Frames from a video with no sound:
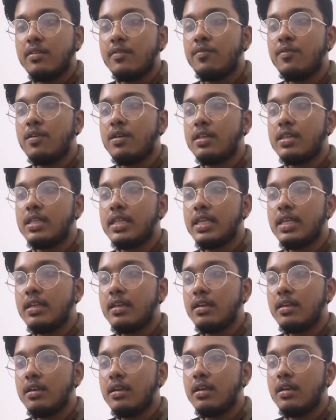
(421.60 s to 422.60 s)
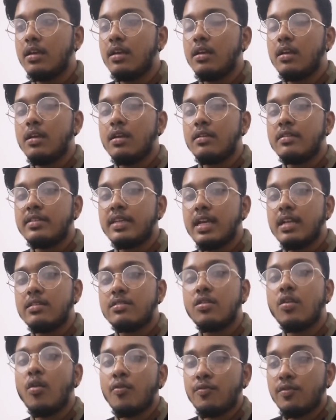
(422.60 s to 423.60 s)
for the sales
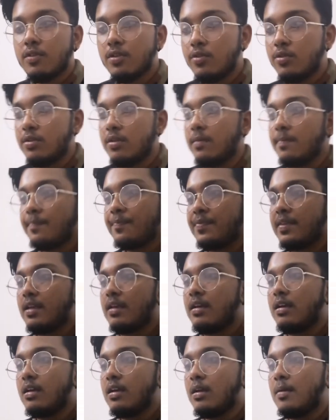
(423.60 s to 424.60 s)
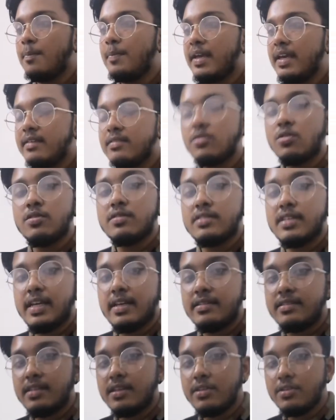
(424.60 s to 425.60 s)
of goods. Based on
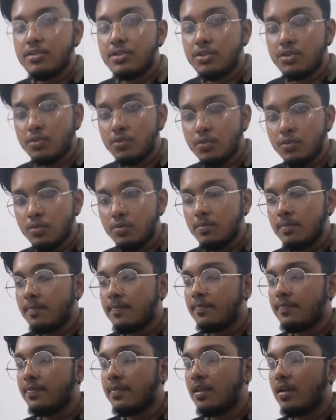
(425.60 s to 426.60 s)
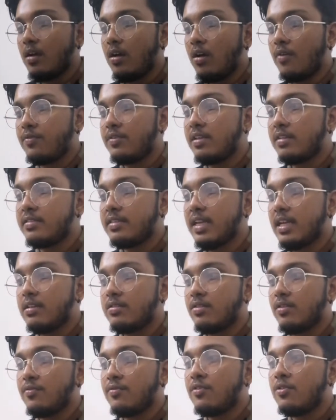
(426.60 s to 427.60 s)
section 2 of the
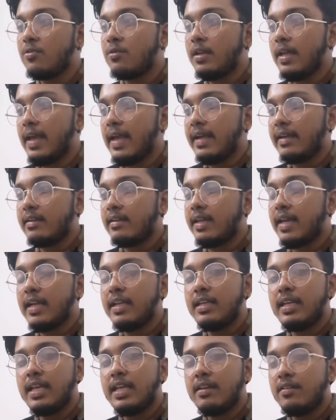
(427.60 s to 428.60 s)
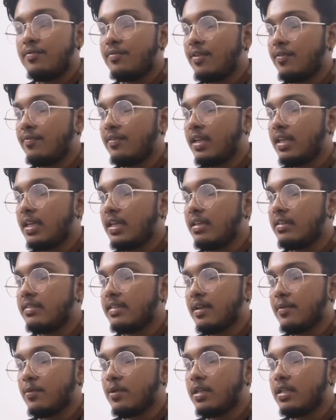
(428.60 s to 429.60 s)
Sales of Goods Act
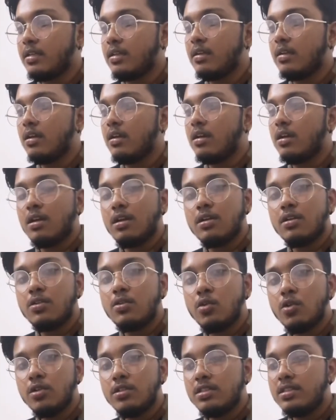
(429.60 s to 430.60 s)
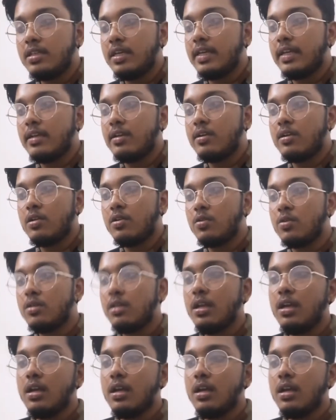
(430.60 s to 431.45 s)
1957, goods include